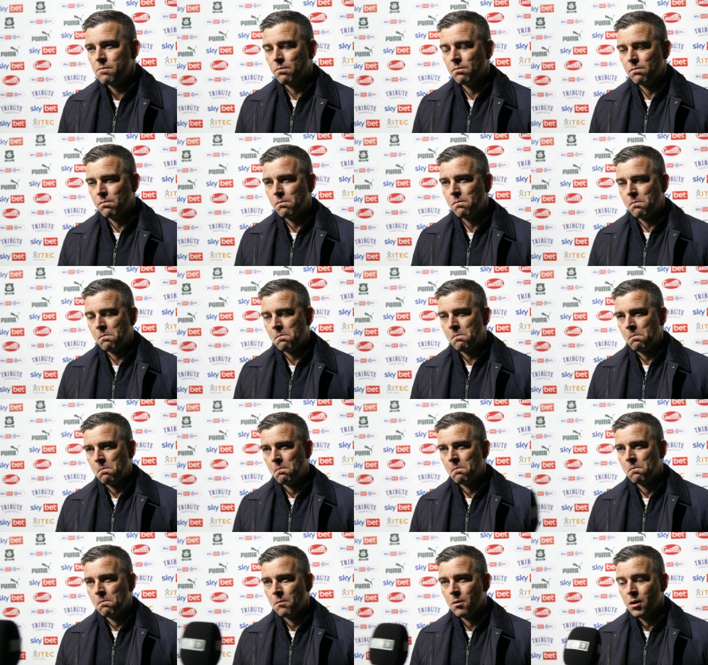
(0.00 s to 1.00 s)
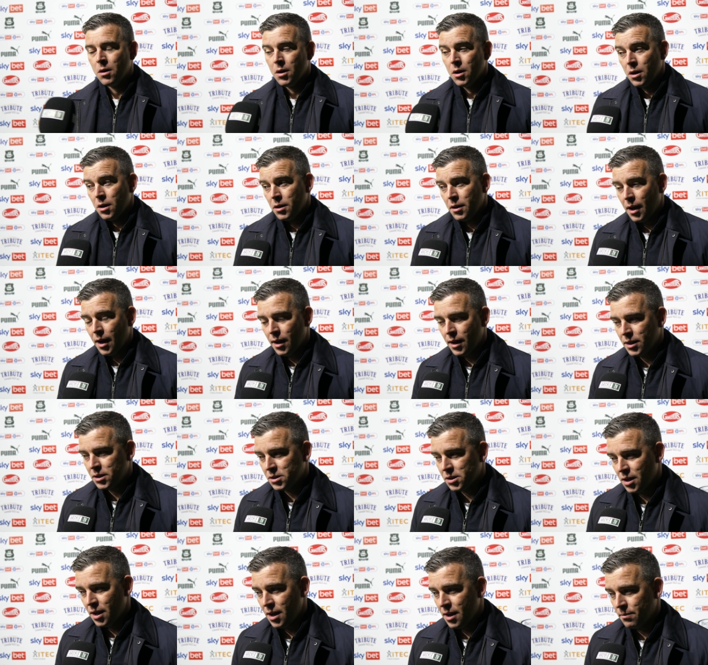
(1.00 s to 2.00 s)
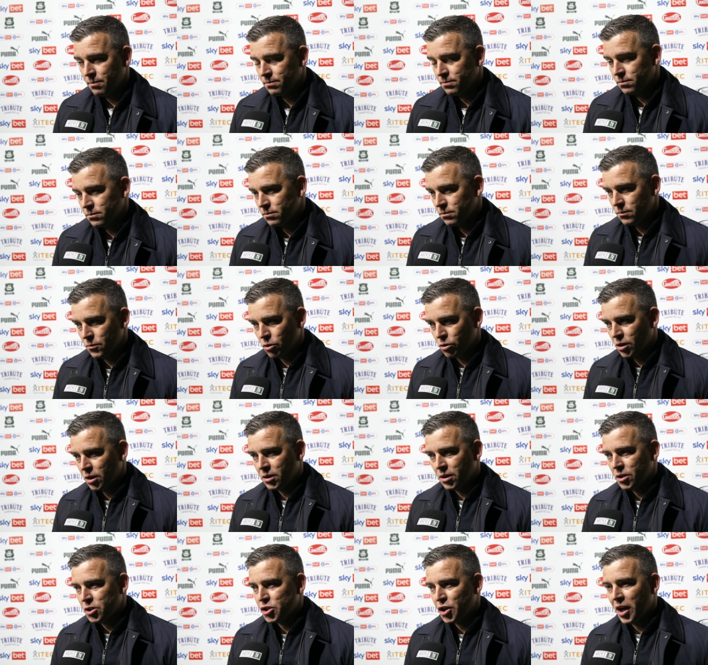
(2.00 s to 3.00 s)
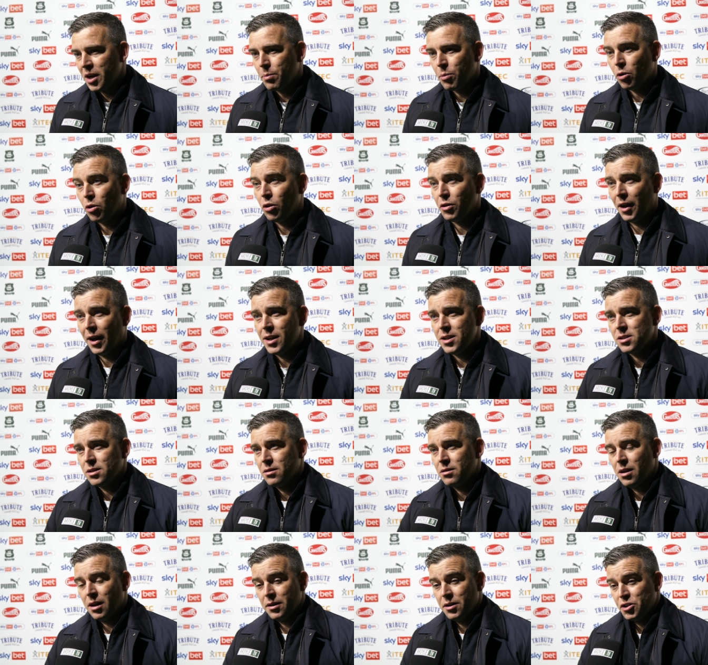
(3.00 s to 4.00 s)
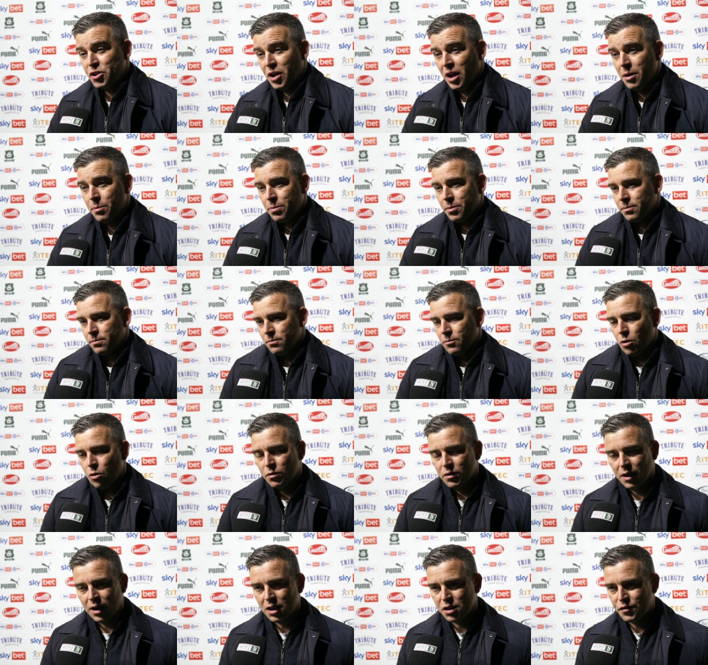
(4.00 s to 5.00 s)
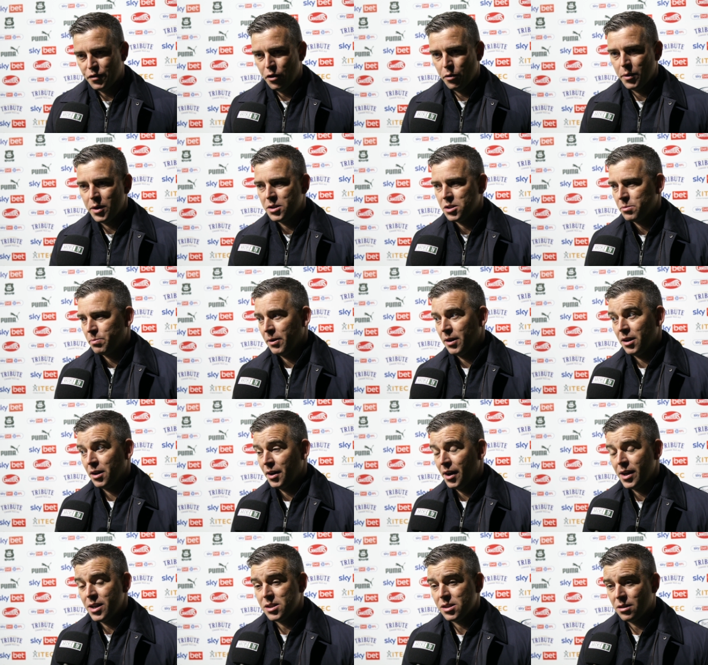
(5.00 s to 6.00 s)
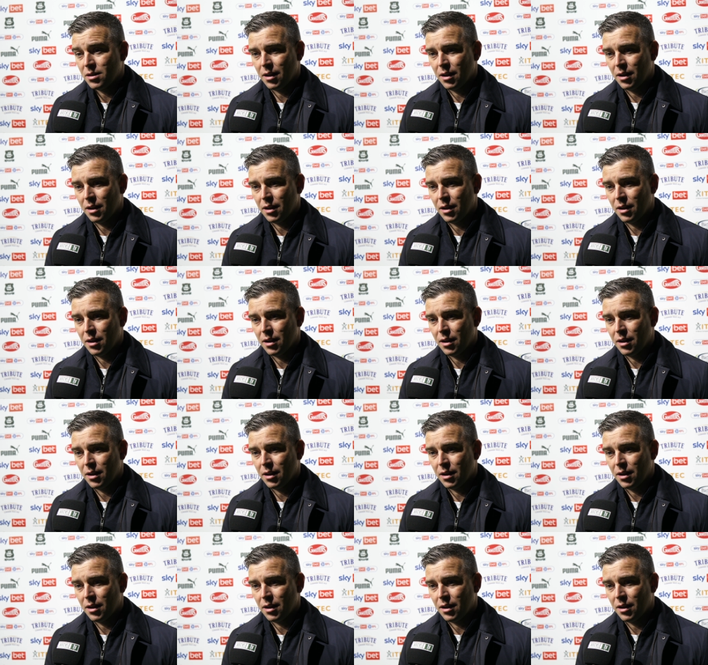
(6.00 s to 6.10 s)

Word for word: and wanting to get forward. Yeah, it's looked at the shape all night, and the shape over the last few weeks has been great.